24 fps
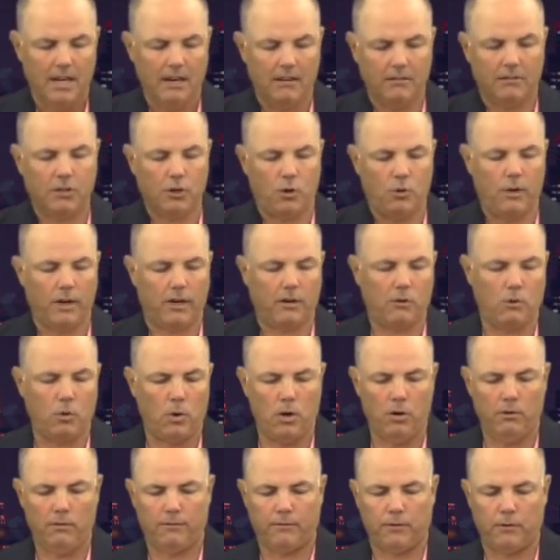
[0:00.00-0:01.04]
Here's a quick
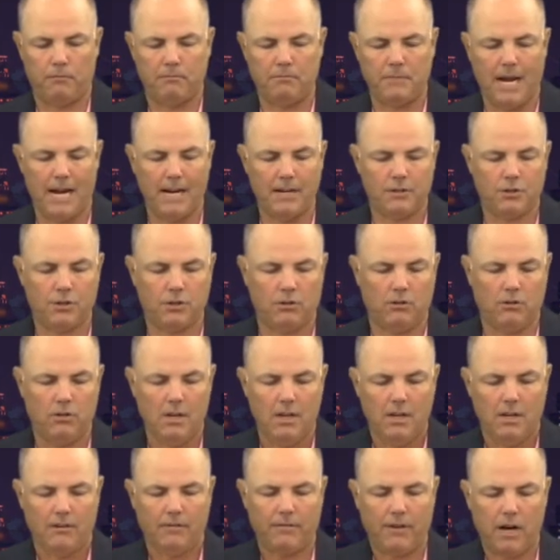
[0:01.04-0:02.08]
quote from
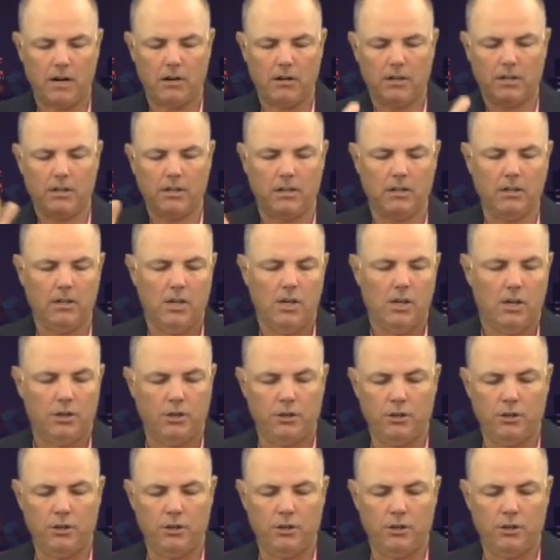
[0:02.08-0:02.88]
Nigel Farage,